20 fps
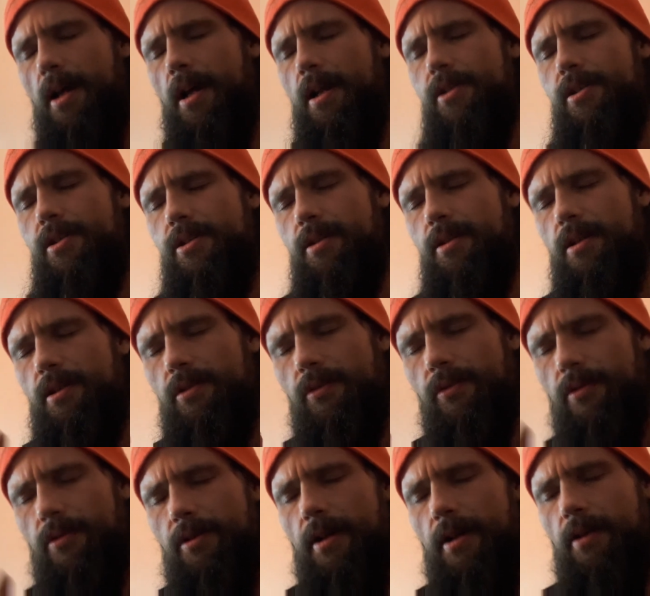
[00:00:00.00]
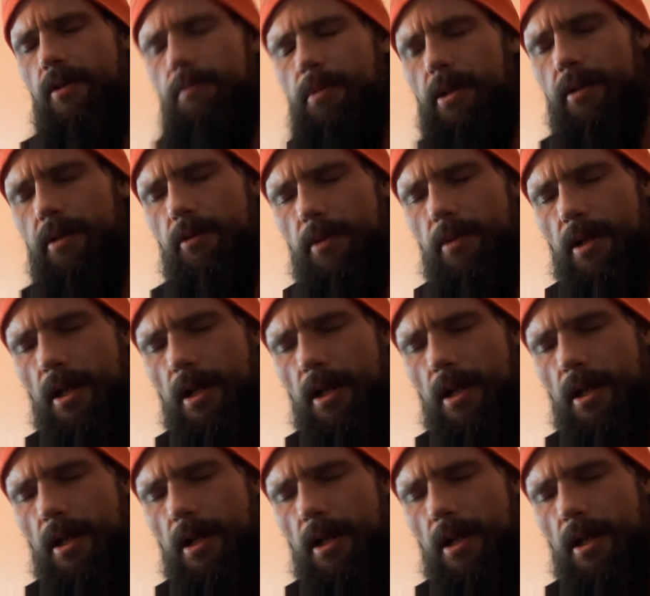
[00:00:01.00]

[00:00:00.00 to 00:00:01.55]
I just need to learn how to be a little bit